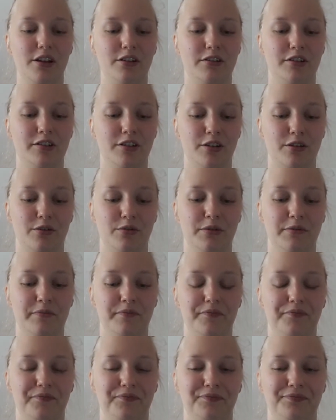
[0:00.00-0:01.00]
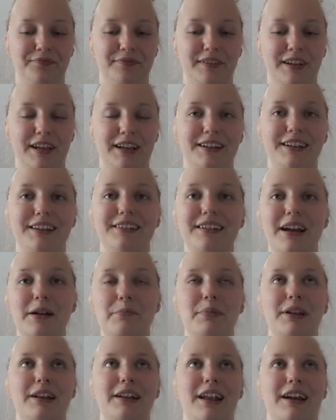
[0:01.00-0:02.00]
So, this
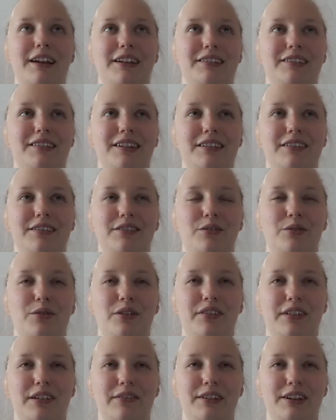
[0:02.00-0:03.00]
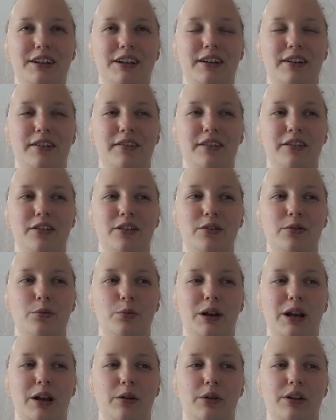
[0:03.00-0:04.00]
happened like six or seven years ago
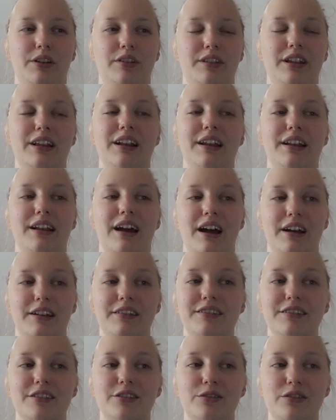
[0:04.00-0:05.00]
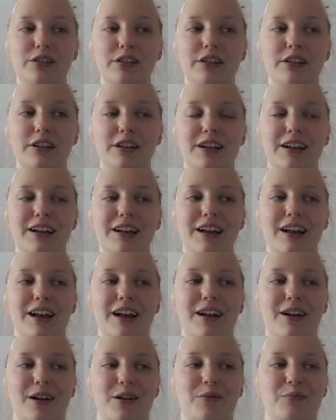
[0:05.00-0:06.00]
when I was still in high school.
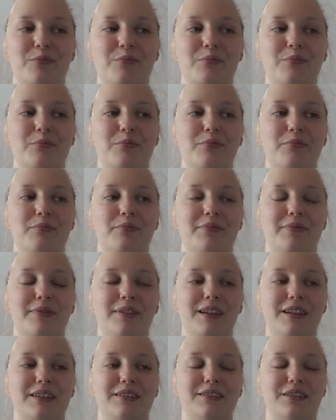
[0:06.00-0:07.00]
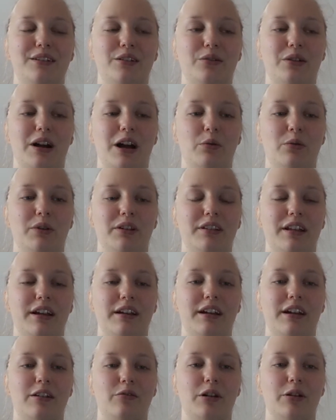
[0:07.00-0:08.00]
Um, so I was
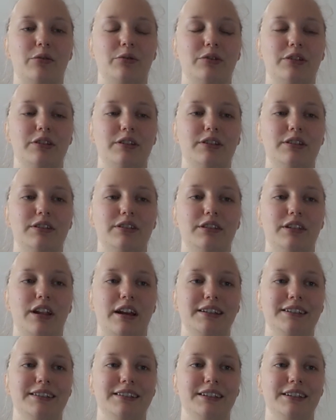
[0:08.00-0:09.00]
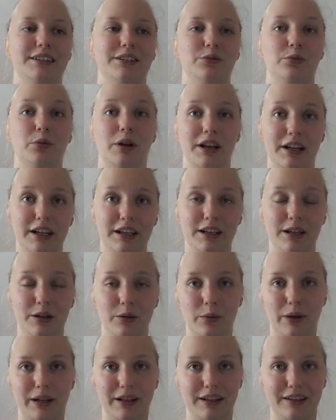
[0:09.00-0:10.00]
like around 19, 20
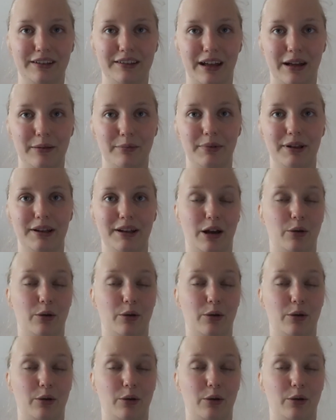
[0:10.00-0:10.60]
when this happened.